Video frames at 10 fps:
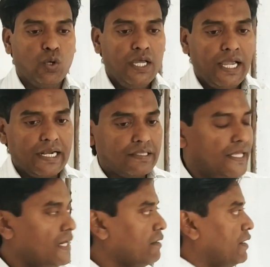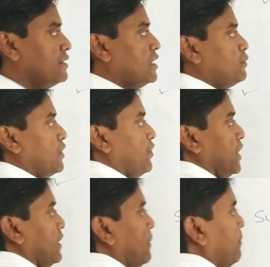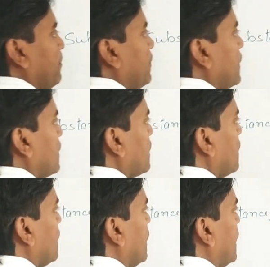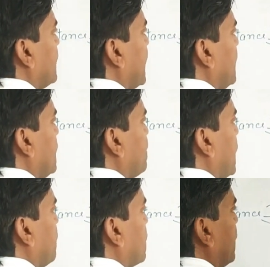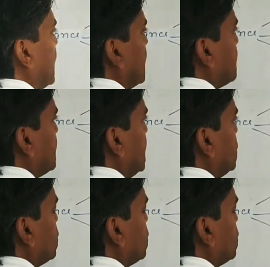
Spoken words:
and that ranges between 10 to the power minus 10 to